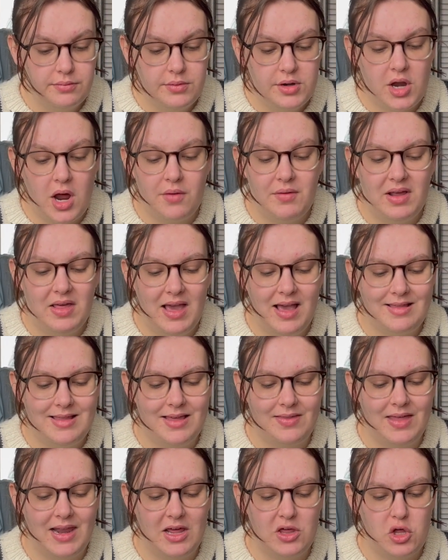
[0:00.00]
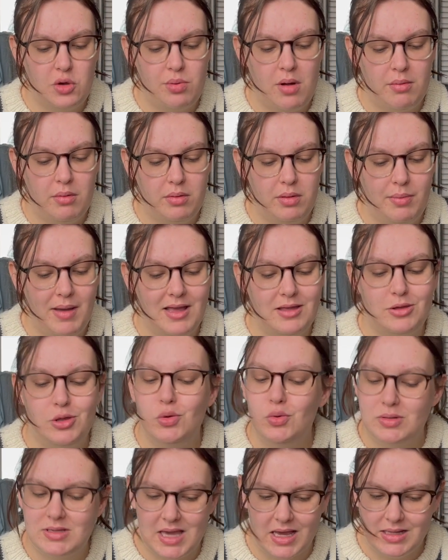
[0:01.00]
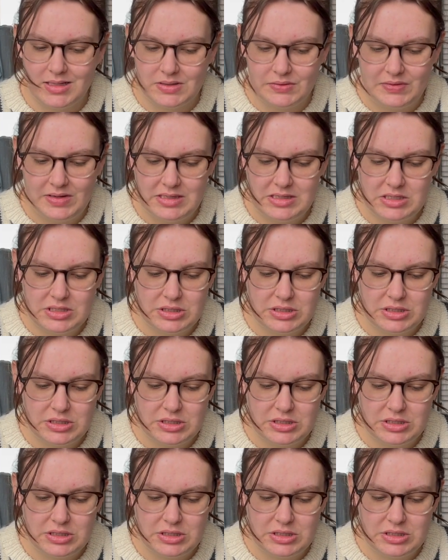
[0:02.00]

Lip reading: not realizing that I should probably buy 2 skeins of each.